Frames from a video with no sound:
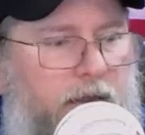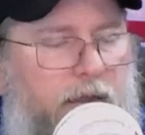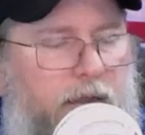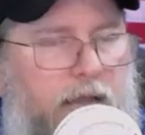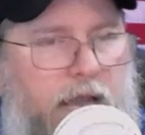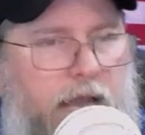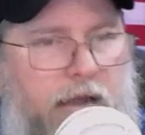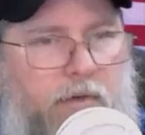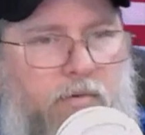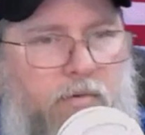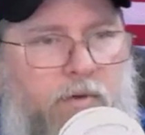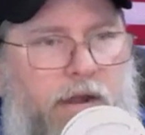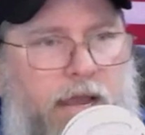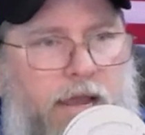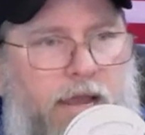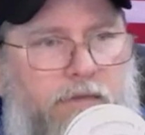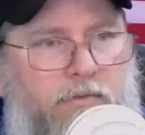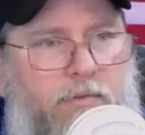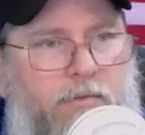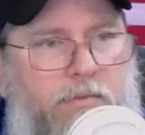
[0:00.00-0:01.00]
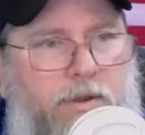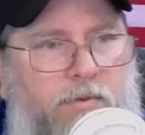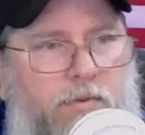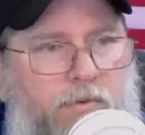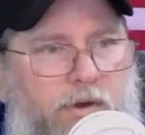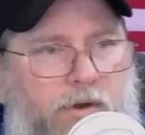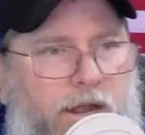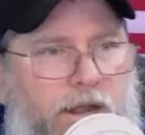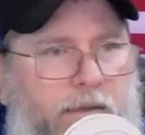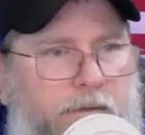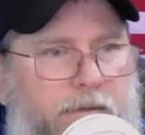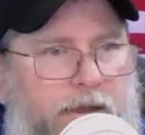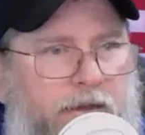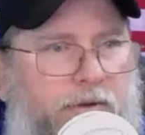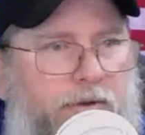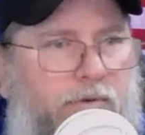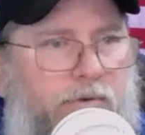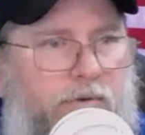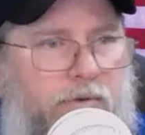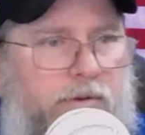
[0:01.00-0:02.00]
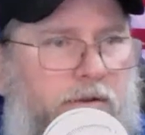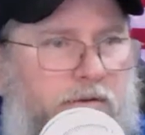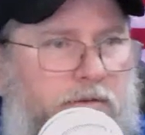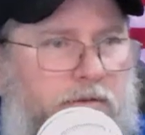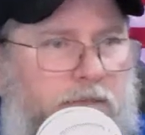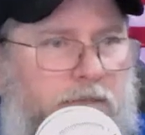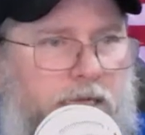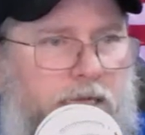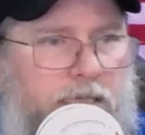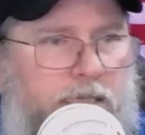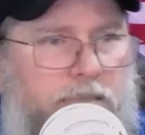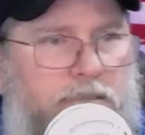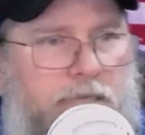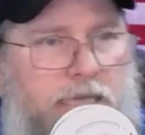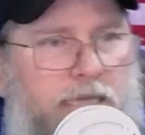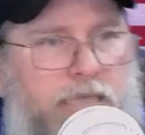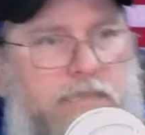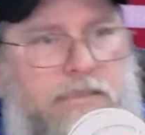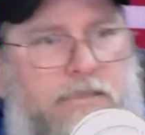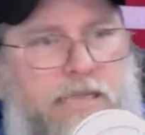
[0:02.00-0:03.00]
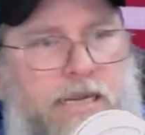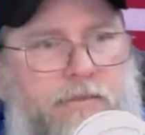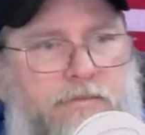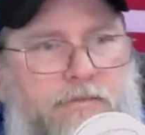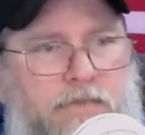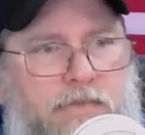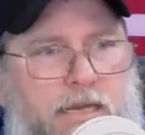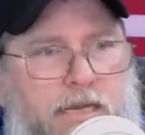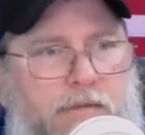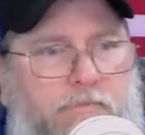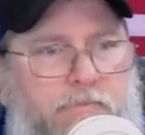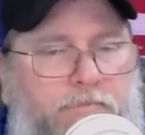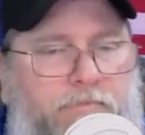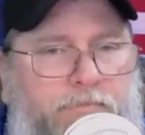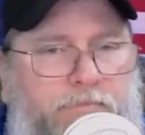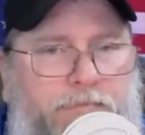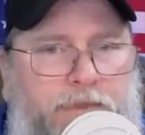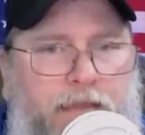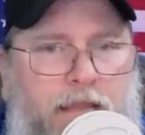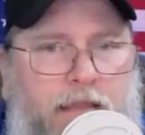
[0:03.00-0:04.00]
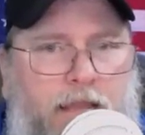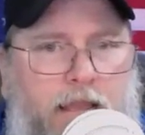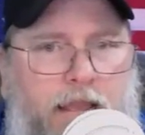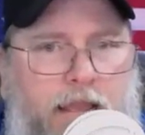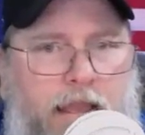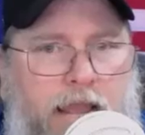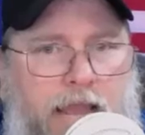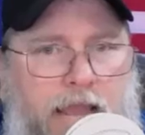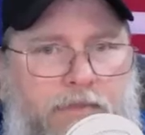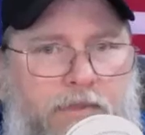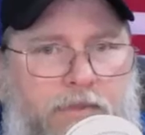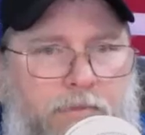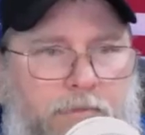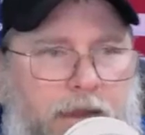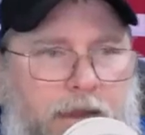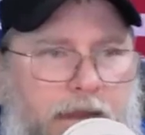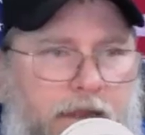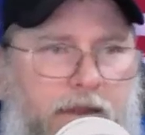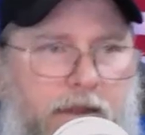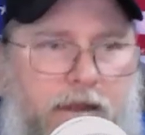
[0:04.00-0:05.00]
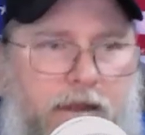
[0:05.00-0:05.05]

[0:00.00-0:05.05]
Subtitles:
I don't want to have to be worrying about doing other things at the same time. And the bear I